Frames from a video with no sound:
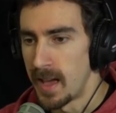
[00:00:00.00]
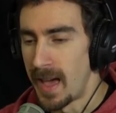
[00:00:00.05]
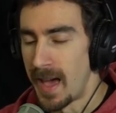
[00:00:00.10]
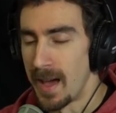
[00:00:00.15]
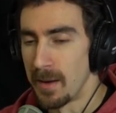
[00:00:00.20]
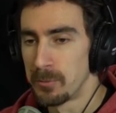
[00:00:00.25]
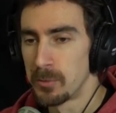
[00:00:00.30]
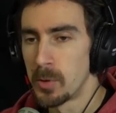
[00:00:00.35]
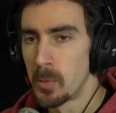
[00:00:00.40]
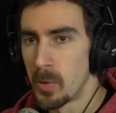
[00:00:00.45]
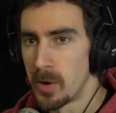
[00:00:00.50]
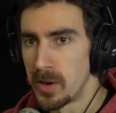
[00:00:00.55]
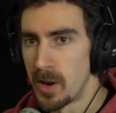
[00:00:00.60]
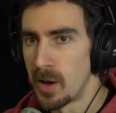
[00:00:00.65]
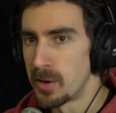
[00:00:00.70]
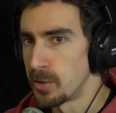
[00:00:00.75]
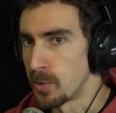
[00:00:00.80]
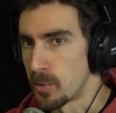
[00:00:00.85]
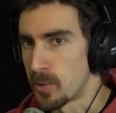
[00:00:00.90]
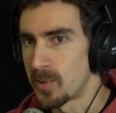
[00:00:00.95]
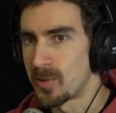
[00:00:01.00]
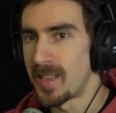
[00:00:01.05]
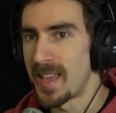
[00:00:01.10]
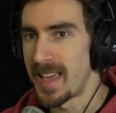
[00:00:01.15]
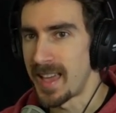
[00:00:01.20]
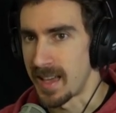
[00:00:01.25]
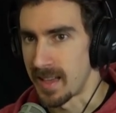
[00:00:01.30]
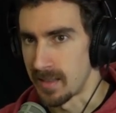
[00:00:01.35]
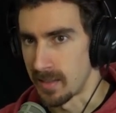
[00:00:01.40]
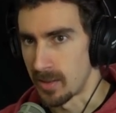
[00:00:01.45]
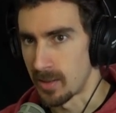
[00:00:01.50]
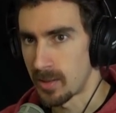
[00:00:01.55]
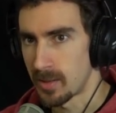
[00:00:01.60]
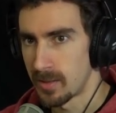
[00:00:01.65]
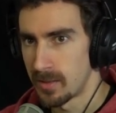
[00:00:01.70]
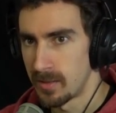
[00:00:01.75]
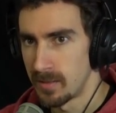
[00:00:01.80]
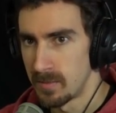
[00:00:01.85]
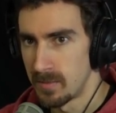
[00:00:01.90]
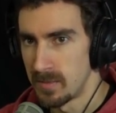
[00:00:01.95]
everyone understands
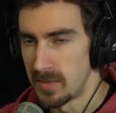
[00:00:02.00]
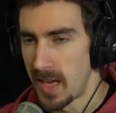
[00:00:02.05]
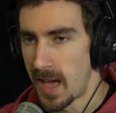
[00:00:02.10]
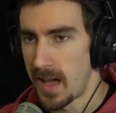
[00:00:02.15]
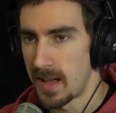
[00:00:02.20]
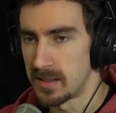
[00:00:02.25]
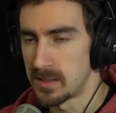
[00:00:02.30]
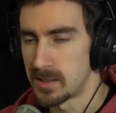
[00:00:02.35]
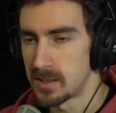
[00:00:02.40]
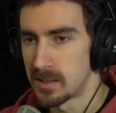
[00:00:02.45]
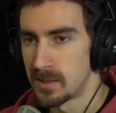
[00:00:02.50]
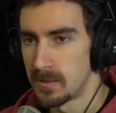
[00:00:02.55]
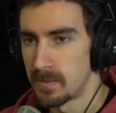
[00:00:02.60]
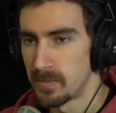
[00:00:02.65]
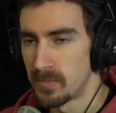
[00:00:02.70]
that